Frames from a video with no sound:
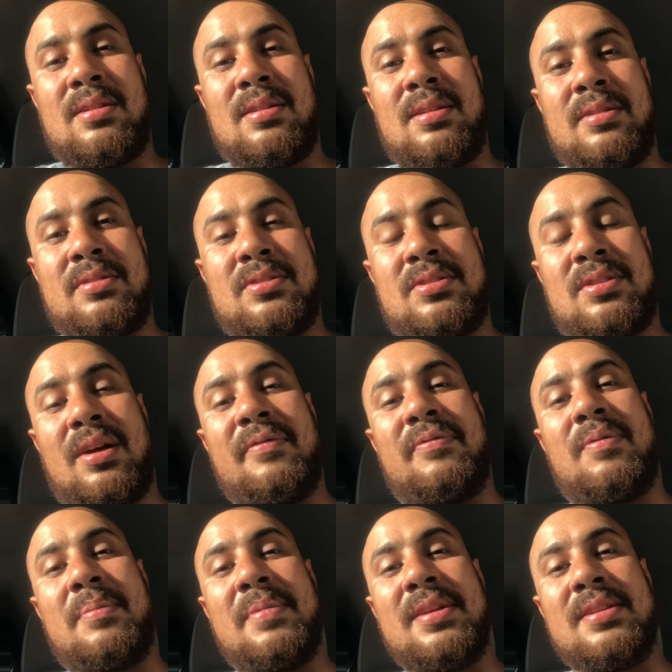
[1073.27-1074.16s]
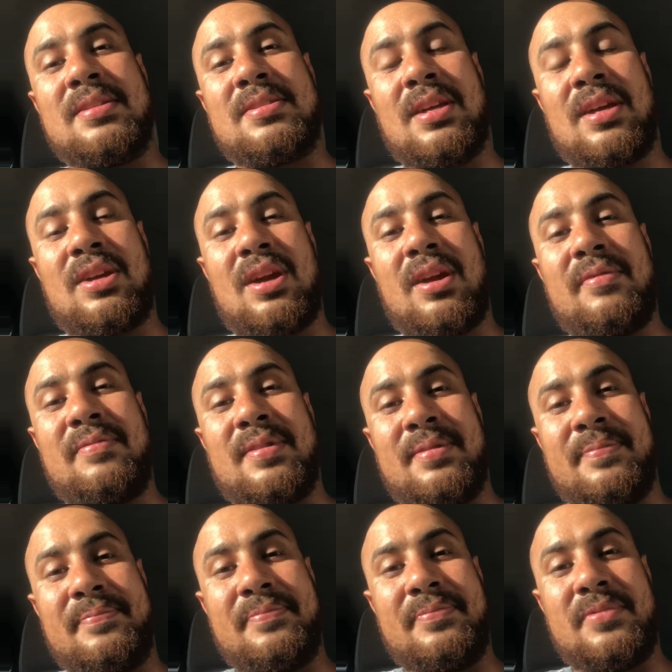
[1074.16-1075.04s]
it's time for me to take
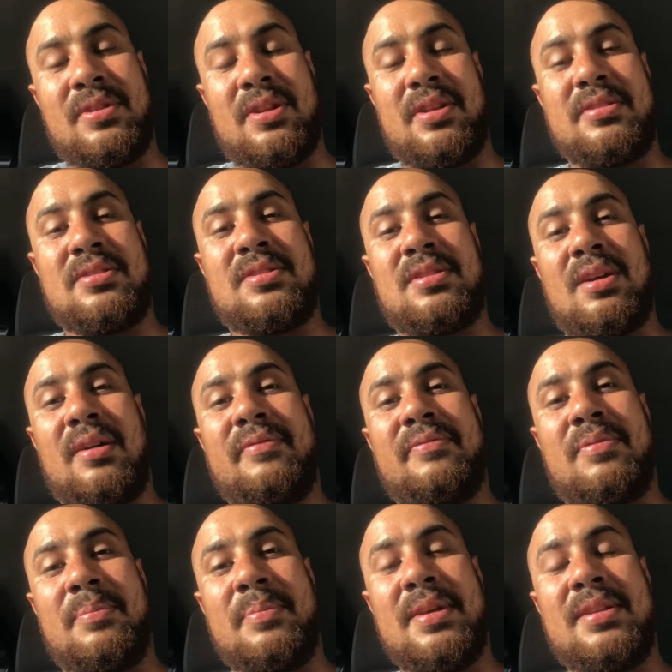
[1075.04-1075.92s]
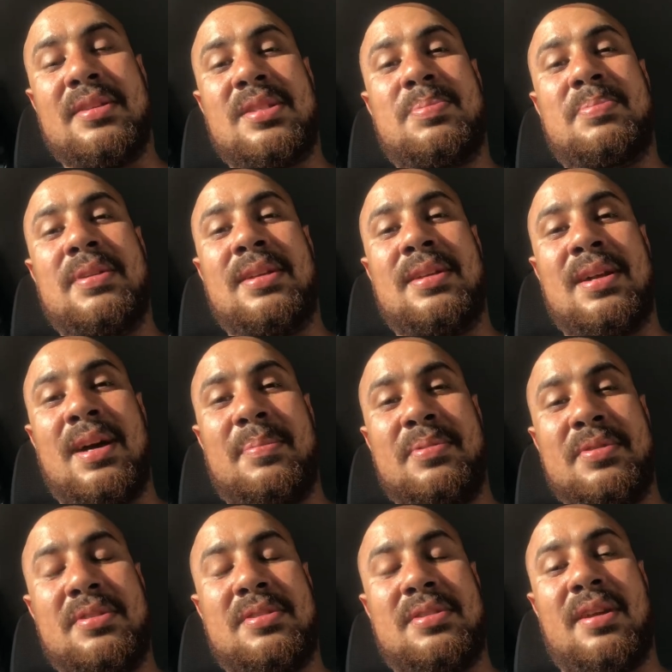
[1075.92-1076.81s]
over. You know, it's time for me to speak up.
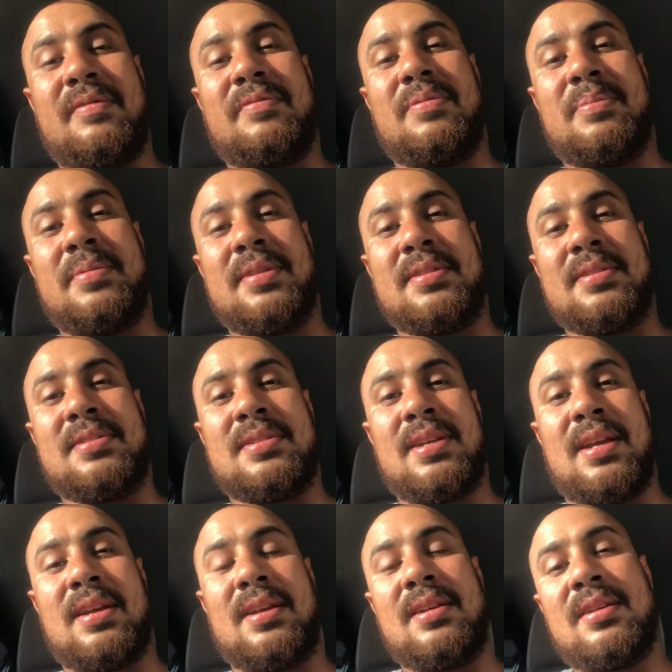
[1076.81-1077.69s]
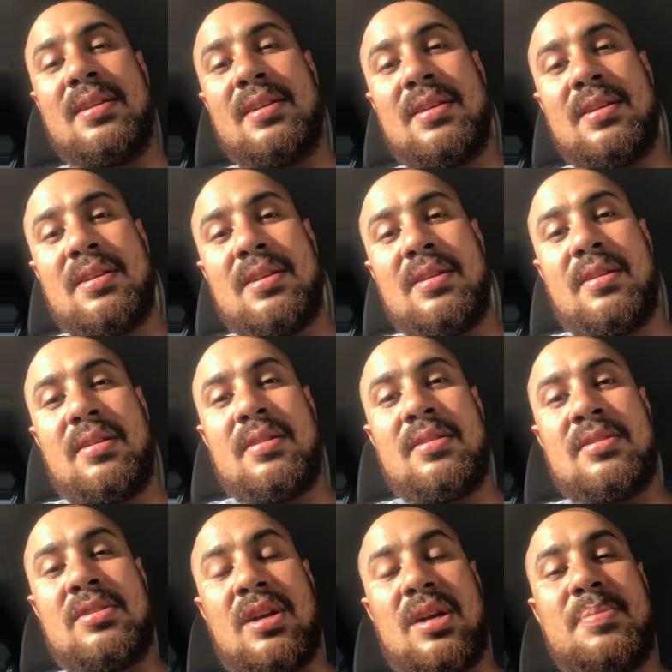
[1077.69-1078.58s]
It's time for me to say,
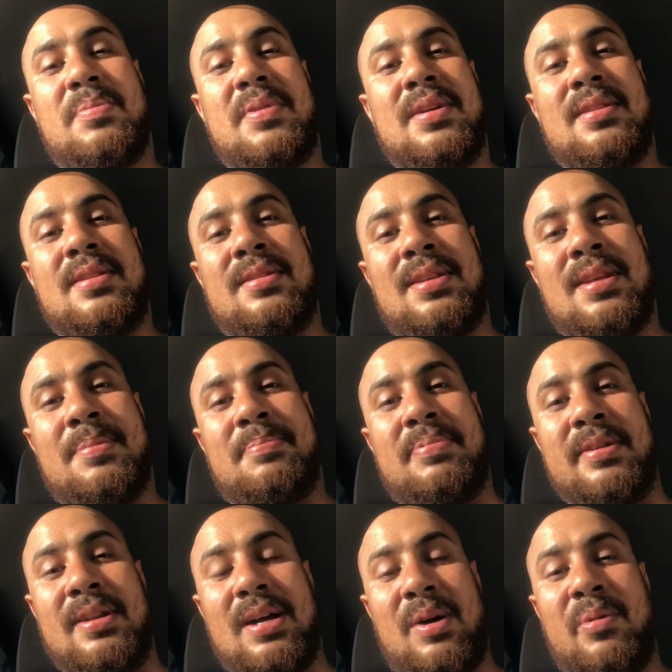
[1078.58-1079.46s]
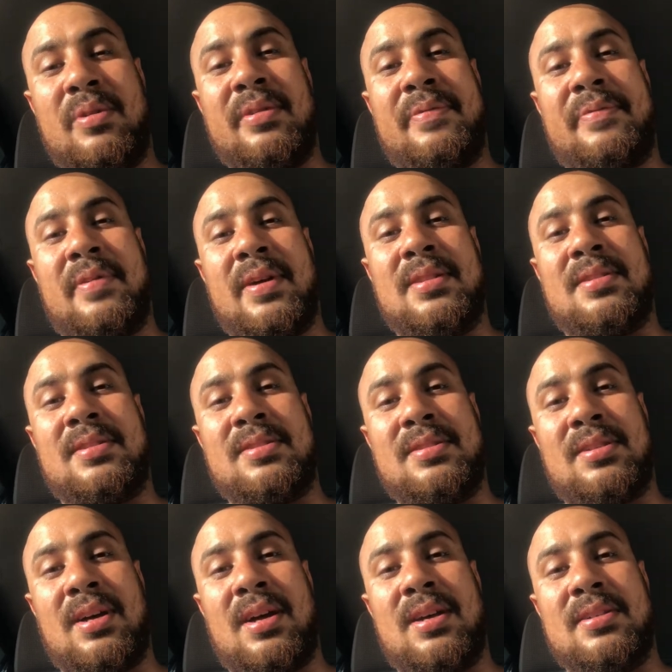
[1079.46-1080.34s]
chuck me in the deep end. I want to fight
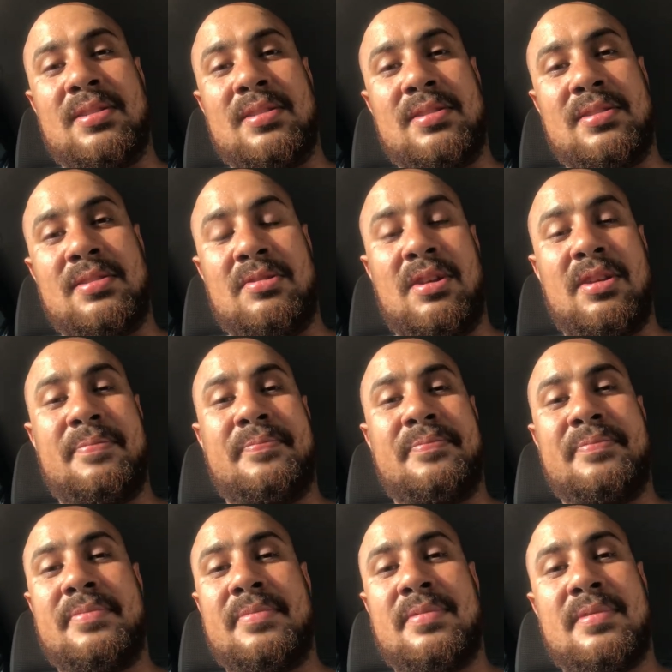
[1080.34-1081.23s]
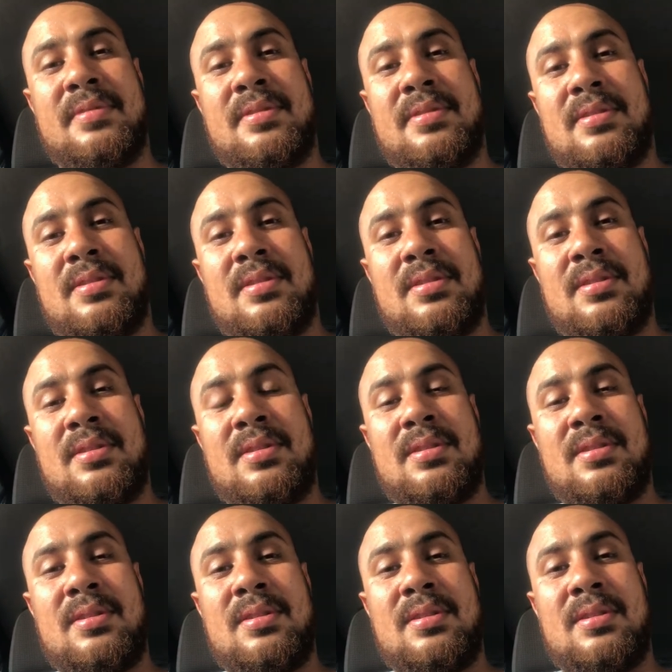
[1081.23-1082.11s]
these guys, you know.
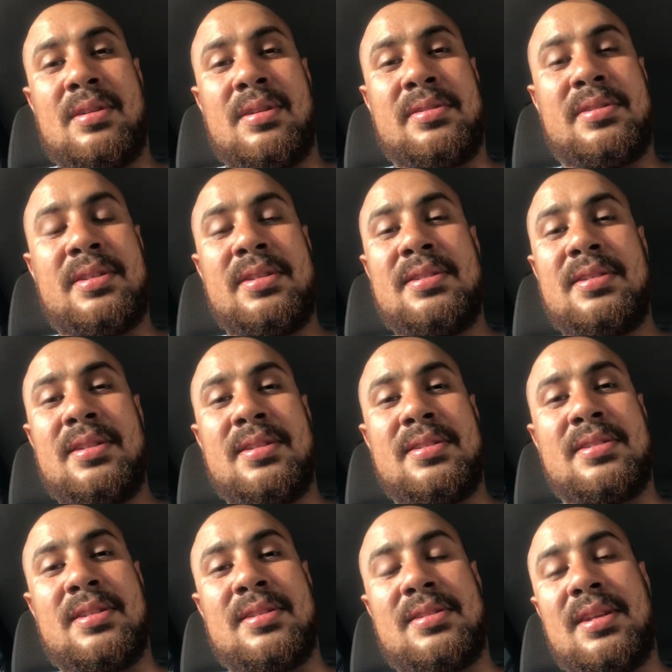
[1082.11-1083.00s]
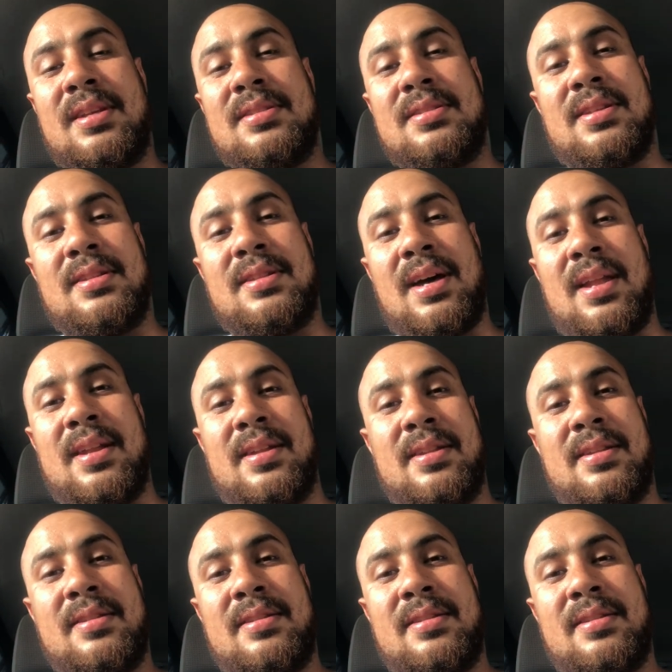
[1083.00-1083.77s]
It's easily done,